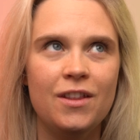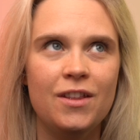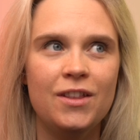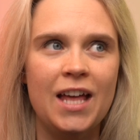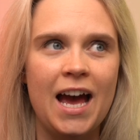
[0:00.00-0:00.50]

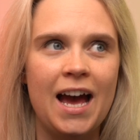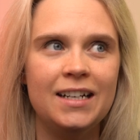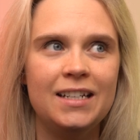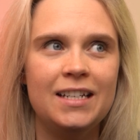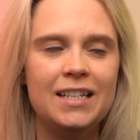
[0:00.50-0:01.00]

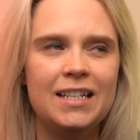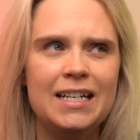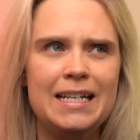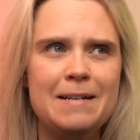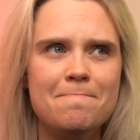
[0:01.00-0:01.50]
that
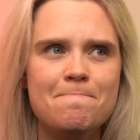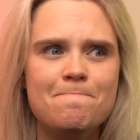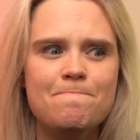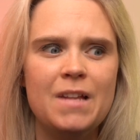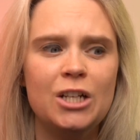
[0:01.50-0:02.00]

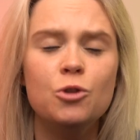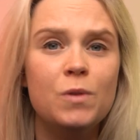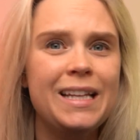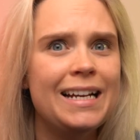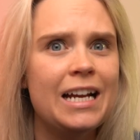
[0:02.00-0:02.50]
it's a
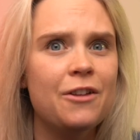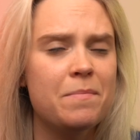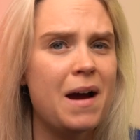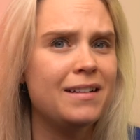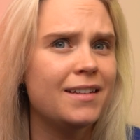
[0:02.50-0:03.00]
really unhealthy
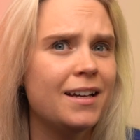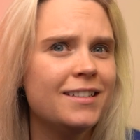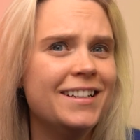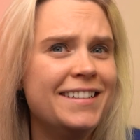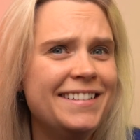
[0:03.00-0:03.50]
mindset
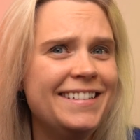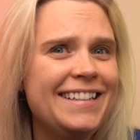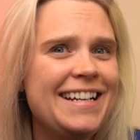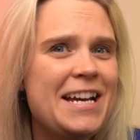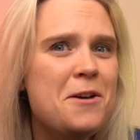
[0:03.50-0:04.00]

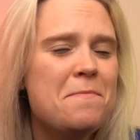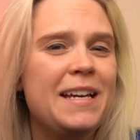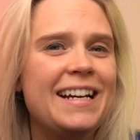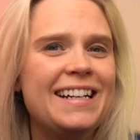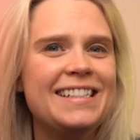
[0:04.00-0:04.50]

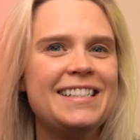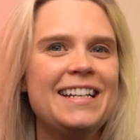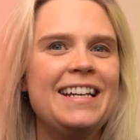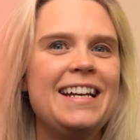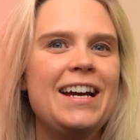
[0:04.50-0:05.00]
because
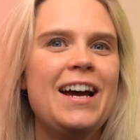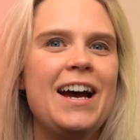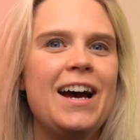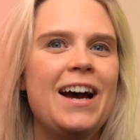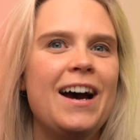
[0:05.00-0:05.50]

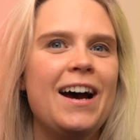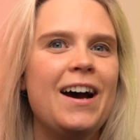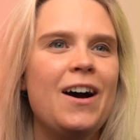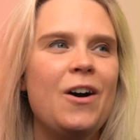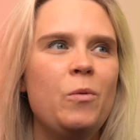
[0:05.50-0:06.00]

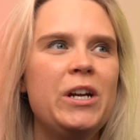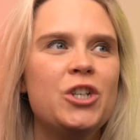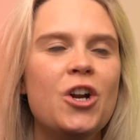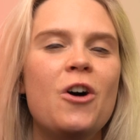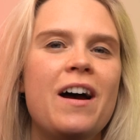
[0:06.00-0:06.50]
we
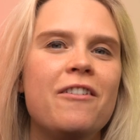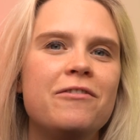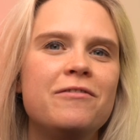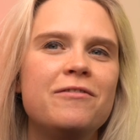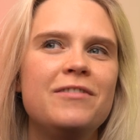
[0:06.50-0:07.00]
should all have
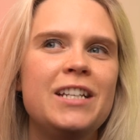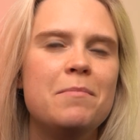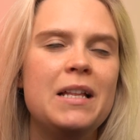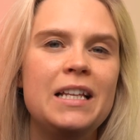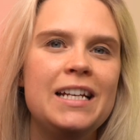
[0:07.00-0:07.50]
the
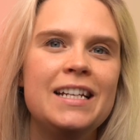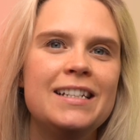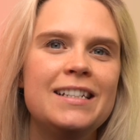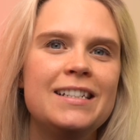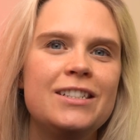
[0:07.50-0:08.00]
ability
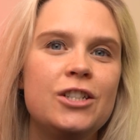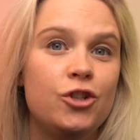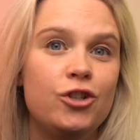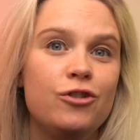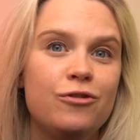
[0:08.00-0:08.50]
to
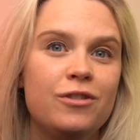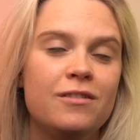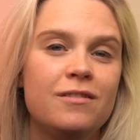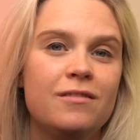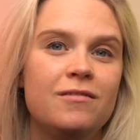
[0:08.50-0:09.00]
choose
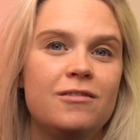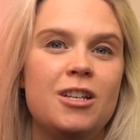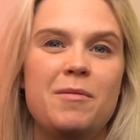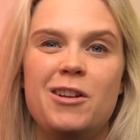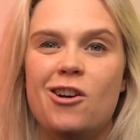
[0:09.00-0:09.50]

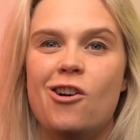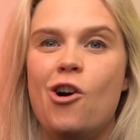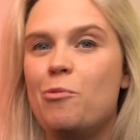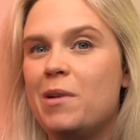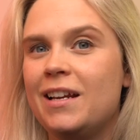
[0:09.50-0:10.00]
to be
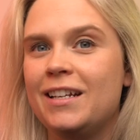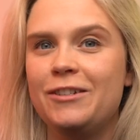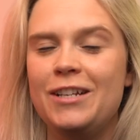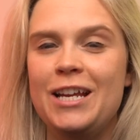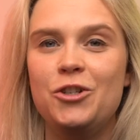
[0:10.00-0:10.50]
open
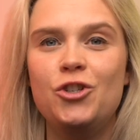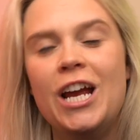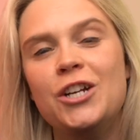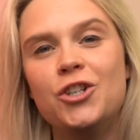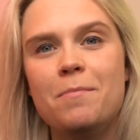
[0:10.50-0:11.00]
and
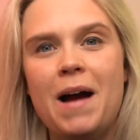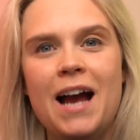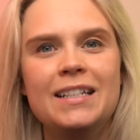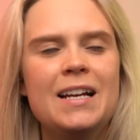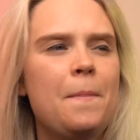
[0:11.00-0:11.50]
change our
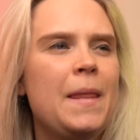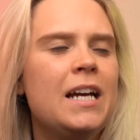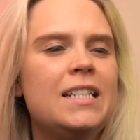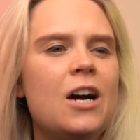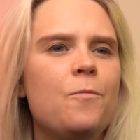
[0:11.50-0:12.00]
mind.
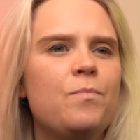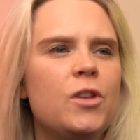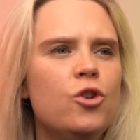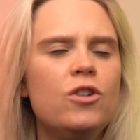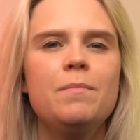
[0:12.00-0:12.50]
Now,
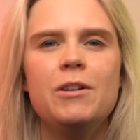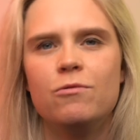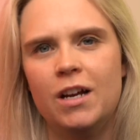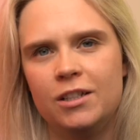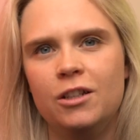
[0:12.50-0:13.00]
you can be
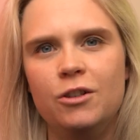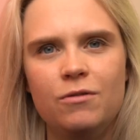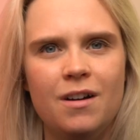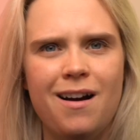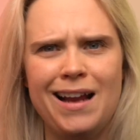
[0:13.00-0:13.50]

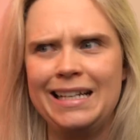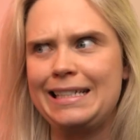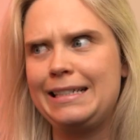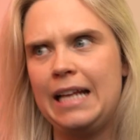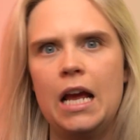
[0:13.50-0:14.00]
resolute on a
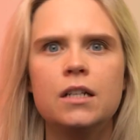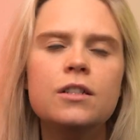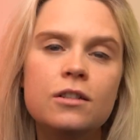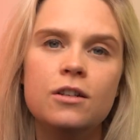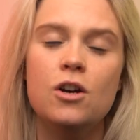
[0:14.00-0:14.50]

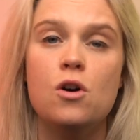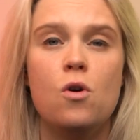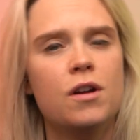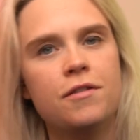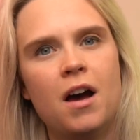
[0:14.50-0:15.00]
stance
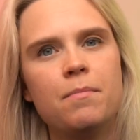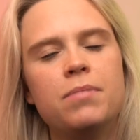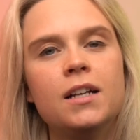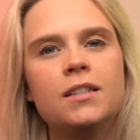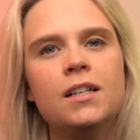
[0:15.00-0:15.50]
or a thought
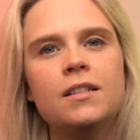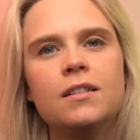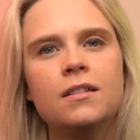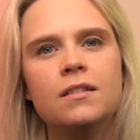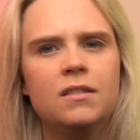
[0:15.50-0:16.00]
process.
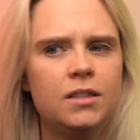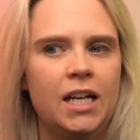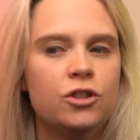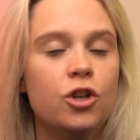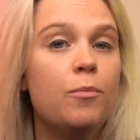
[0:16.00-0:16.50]

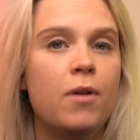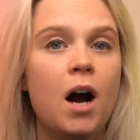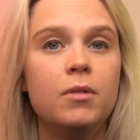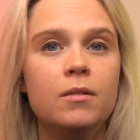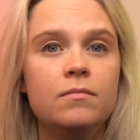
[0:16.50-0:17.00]
That's no
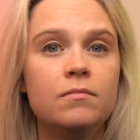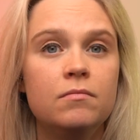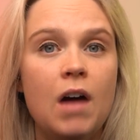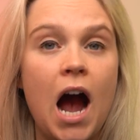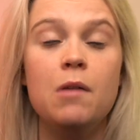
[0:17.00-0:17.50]
problem.
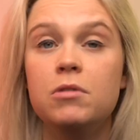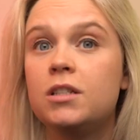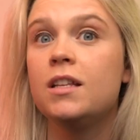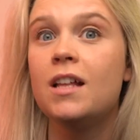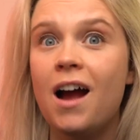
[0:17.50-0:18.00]
I would
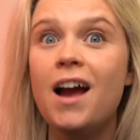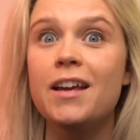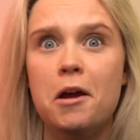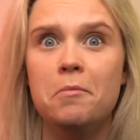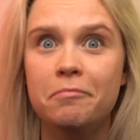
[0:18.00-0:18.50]
say that I
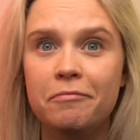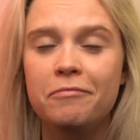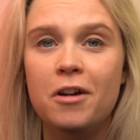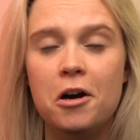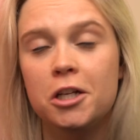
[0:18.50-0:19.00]
am
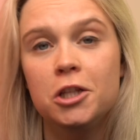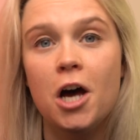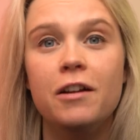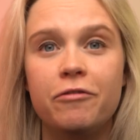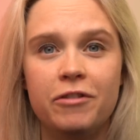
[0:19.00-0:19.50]
on a
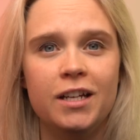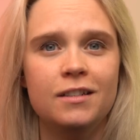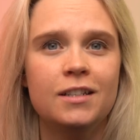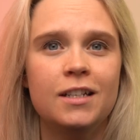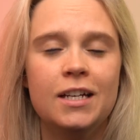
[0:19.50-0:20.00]
lot of things,